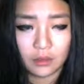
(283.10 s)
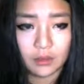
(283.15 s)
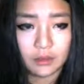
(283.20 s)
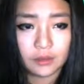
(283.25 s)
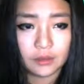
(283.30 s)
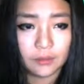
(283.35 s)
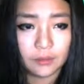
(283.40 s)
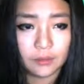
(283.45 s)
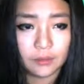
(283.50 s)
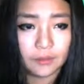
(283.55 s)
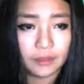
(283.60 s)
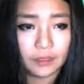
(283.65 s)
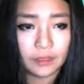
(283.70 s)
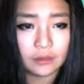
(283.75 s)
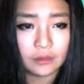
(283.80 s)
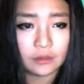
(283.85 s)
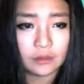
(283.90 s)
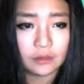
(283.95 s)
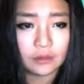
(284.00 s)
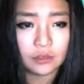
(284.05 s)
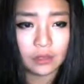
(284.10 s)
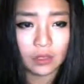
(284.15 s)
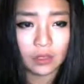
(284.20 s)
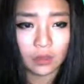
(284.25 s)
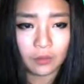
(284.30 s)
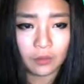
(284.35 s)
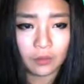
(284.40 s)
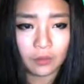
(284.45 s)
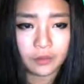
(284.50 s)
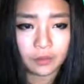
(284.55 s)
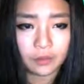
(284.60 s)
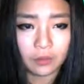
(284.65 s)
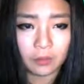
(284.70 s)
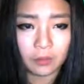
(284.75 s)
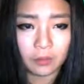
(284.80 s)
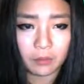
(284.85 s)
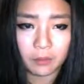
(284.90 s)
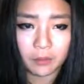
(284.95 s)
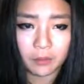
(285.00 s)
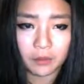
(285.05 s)
Something to always
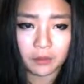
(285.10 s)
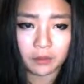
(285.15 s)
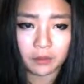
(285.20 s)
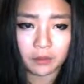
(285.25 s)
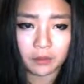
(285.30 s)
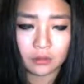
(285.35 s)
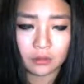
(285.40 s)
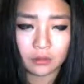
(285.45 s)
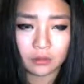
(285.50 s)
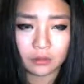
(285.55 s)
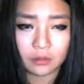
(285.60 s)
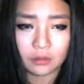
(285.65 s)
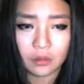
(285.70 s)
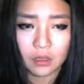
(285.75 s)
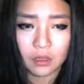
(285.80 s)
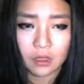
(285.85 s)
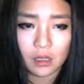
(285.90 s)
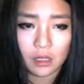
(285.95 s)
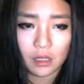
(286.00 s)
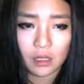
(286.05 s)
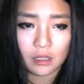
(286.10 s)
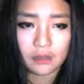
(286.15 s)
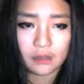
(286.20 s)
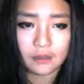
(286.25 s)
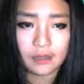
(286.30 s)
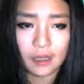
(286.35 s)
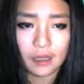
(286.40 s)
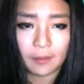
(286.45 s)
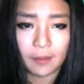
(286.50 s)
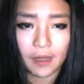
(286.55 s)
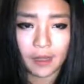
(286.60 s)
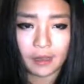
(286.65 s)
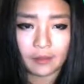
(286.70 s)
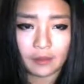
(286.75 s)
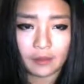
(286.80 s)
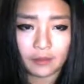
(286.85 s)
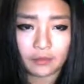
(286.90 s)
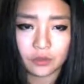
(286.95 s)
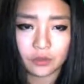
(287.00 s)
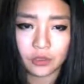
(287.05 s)
remember is that
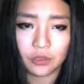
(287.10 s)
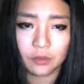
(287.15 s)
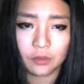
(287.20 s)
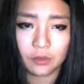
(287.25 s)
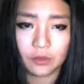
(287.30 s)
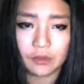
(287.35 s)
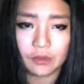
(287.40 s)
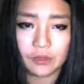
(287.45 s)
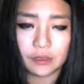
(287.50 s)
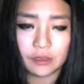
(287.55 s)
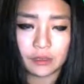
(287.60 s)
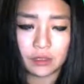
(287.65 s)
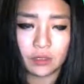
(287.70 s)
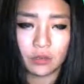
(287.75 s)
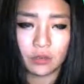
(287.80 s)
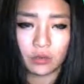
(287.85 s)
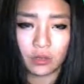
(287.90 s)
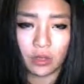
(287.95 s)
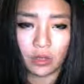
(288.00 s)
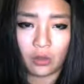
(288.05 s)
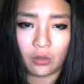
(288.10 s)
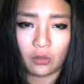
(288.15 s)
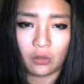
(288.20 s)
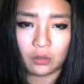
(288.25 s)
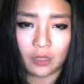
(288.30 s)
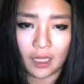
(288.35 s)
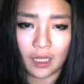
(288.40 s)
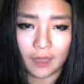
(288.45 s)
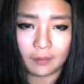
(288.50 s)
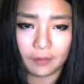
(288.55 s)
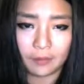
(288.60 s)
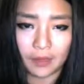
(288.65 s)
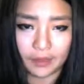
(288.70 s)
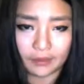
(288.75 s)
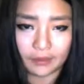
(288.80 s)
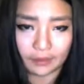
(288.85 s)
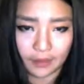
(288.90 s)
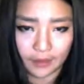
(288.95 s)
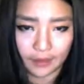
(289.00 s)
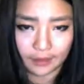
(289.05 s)
Python interprets your code line
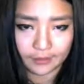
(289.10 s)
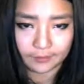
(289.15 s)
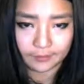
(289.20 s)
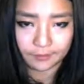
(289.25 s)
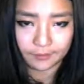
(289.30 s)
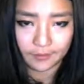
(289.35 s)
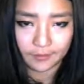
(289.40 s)
by line.